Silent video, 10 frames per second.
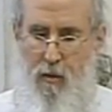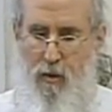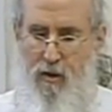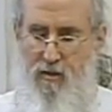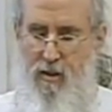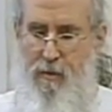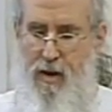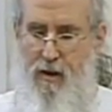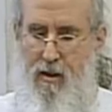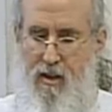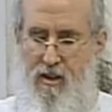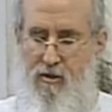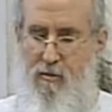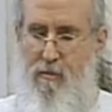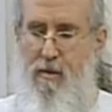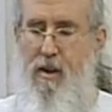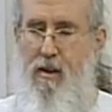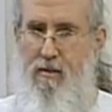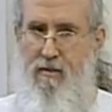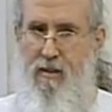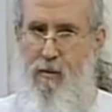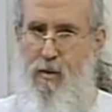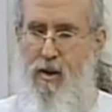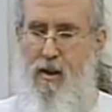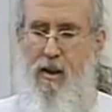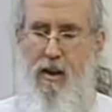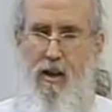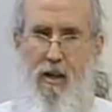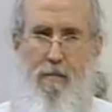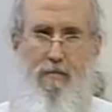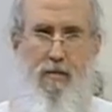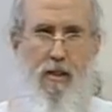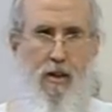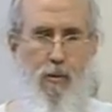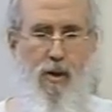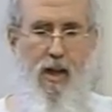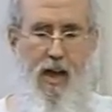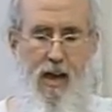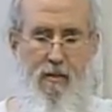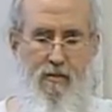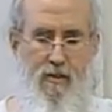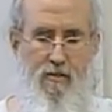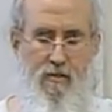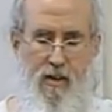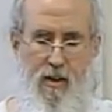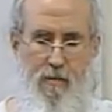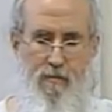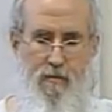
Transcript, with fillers: what is it about human beings that we we have this uh,